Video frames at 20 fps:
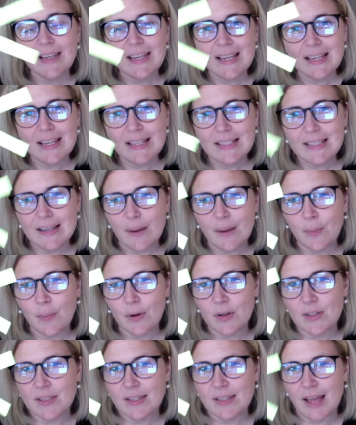eats
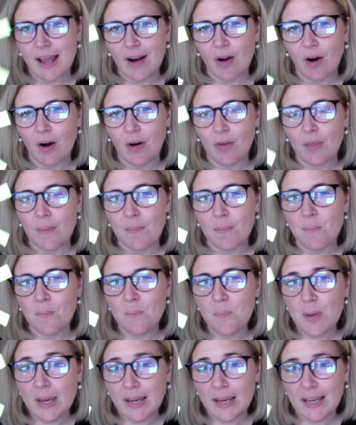numbers that are the
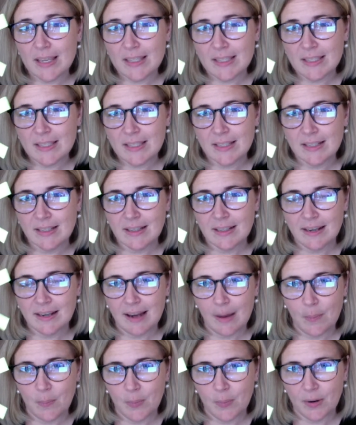biggest
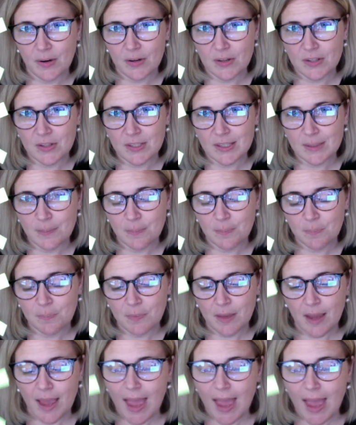numbers.
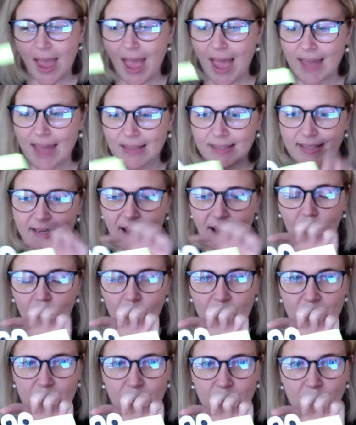And see how
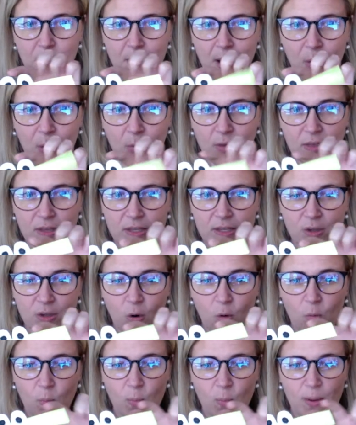his mouth is
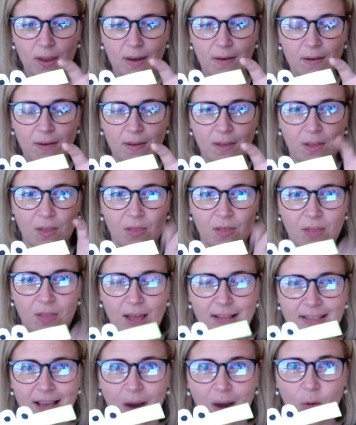open? That's
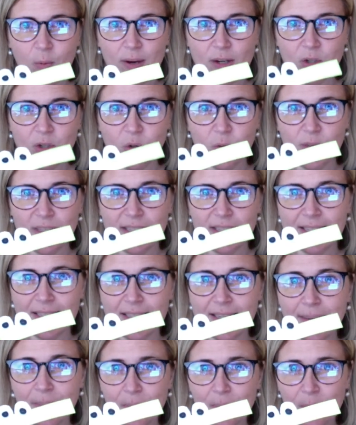how we do the
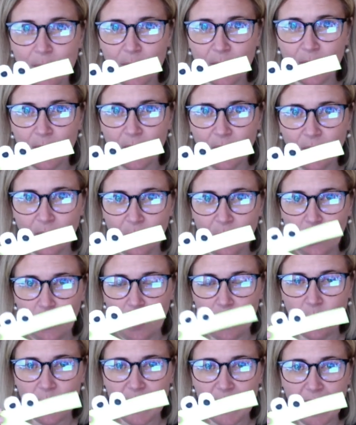symbol
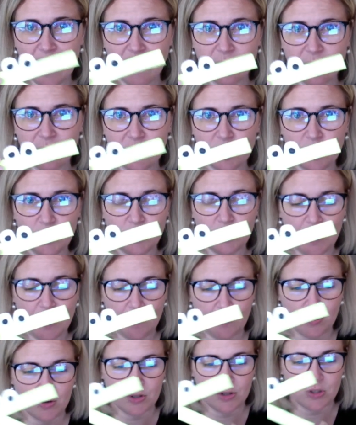when we have two
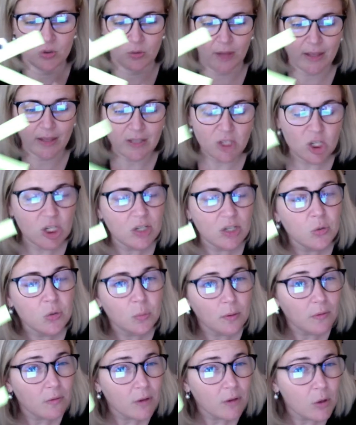numbers. So let's just
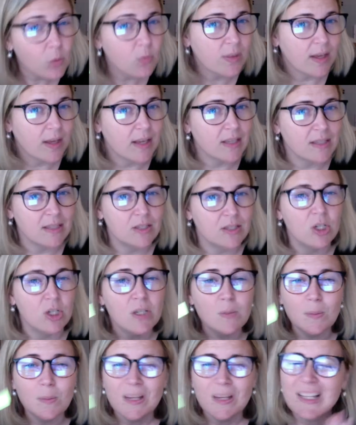review this,
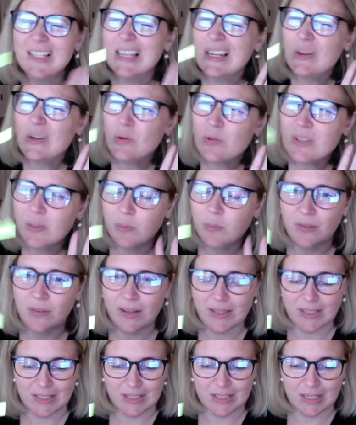just because I know some
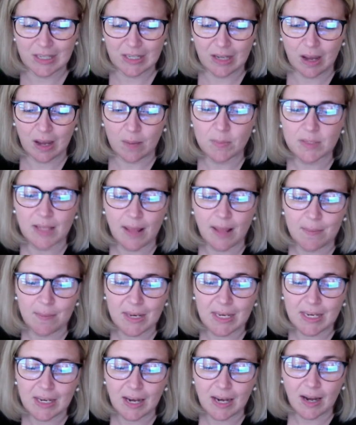friends didn't come to that
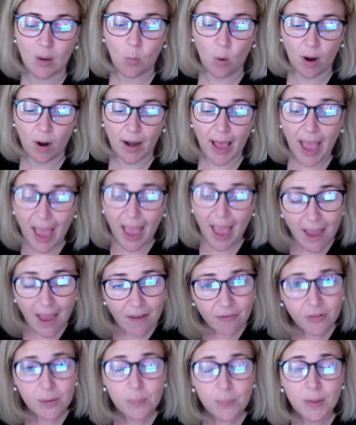meeting and I want
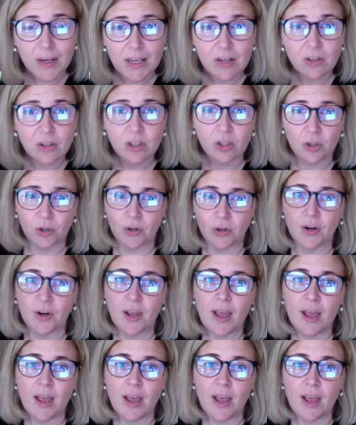everybody to learn